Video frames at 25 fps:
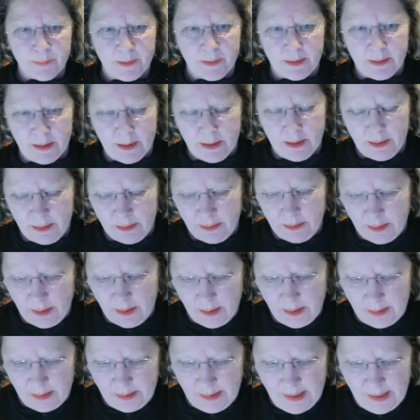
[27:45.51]
that
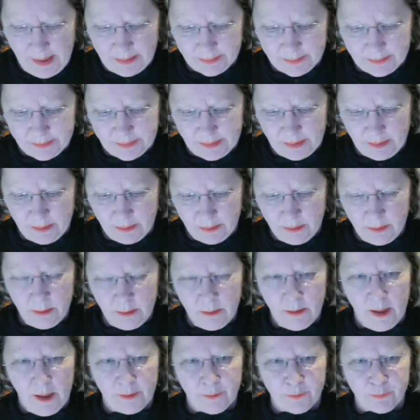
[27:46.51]

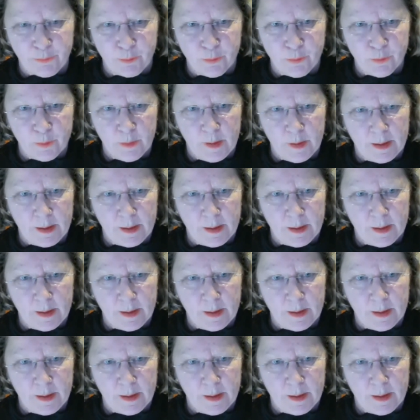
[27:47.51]
I threw